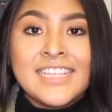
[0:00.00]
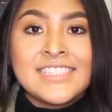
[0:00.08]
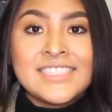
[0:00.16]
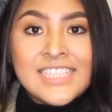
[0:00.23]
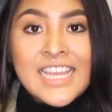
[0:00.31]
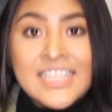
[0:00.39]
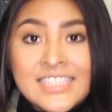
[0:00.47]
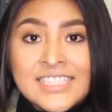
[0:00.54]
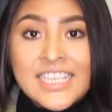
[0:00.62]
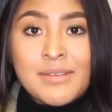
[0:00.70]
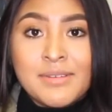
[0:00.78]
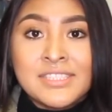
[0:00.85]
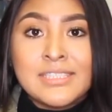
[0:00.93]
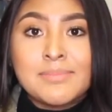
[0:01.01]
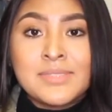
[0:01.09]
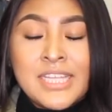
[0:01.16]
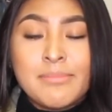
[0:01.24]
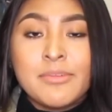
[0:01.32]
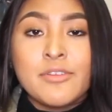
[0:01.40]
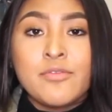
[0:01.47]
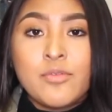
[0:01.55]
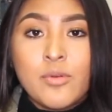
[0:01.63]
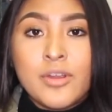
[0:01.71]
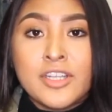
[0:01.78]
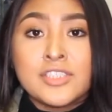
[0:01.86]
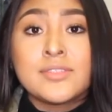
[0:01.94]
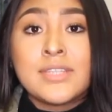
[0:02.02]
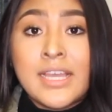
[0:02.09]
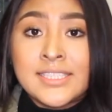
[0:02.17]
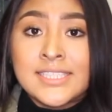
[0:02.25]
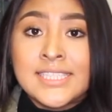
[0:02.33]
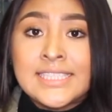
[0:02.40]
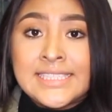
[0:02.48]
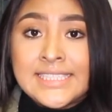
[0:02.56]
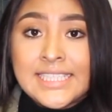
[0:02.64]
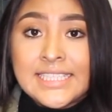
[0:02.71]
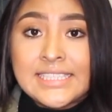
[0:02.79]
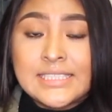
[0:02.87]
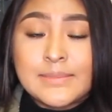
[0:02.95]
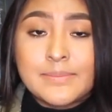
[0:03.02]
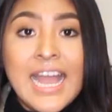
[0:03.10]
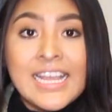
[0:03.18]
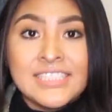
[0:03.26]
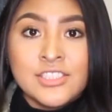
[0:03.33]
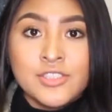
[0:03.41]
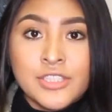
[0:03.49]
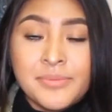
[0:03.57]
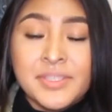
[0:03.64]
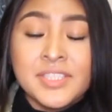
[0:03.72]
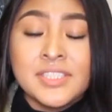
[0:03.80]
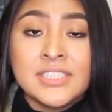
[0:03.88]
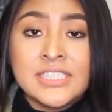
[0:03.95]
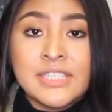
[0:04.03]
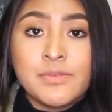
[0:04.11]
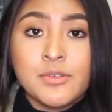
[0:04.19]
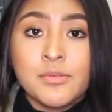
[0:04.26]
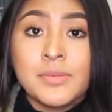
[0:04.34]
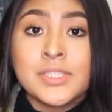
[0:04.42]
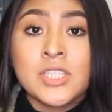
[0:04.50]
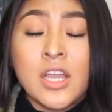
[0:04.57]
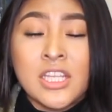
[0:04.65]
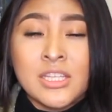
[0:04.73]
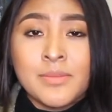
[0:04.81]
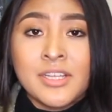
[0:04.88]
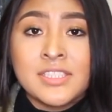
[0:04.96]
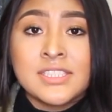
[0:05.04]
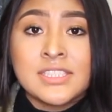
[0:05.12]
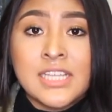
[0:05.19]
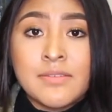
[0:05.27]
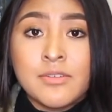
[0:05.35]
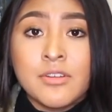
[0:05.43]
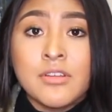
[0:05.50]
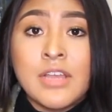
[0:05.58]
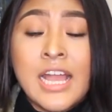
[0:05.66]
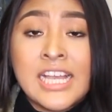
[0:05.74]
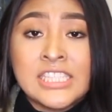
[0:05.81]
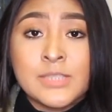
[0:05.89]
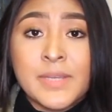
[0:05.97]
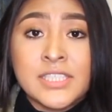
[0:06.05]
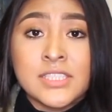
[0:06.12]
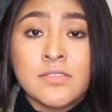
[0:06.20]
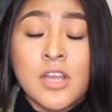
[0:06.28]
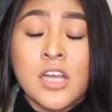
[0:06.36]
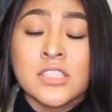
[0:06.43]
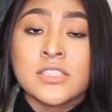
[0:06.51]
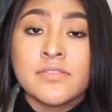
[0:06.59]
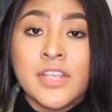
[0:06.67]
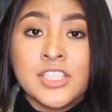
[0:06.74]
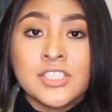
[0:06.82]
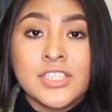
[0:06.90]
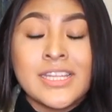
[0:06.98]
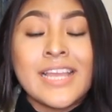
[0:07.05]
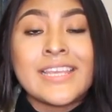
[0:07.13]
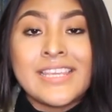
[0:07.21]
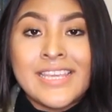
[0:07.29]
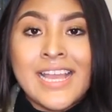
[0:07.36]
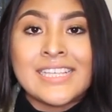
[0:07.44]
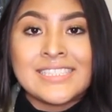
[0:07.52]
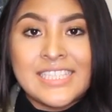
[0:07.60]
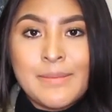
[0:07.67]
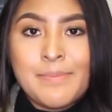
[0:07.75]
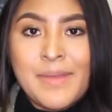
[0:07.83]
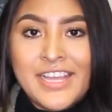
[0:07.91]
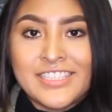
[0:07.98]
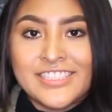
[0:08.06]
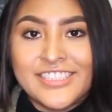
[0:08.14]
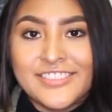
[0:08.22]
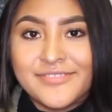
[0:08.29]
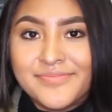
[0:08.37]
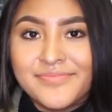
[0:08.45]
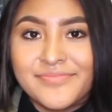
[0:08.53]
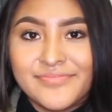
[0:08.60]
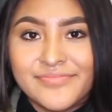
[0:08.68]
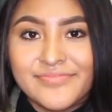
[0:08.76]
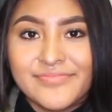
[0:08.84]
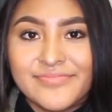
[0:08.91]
His death date was September 4, 2006. As a tribute to Steve, we will be talking about several aspects of conservation that he has impacted.